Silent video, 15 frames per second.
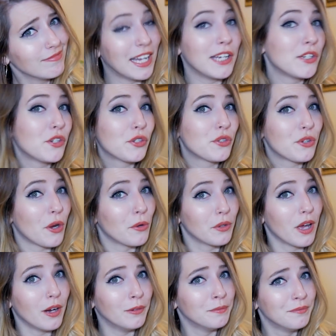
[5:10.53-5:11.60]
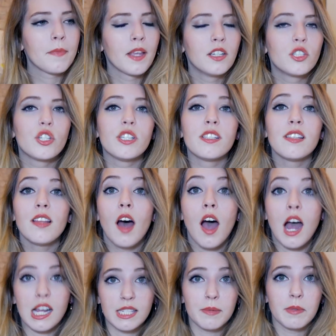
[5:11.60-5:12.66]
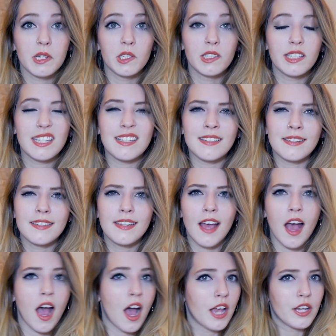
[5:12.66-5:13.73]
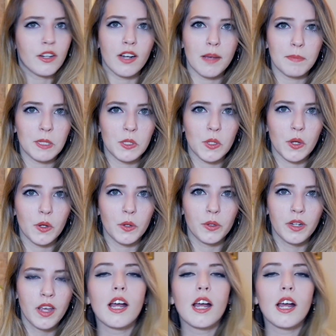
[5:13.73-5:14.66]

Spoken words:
I just don't know. She's in the hospital the entire episode.